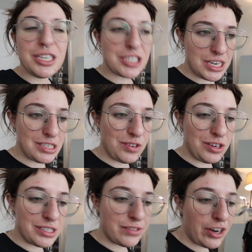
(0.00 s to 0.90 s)
Chinese
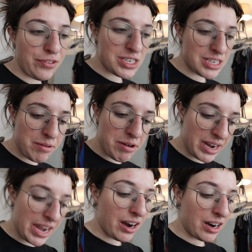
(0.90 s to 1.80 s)
food because the very first night we were
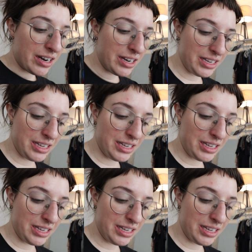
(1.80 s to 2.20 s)
here,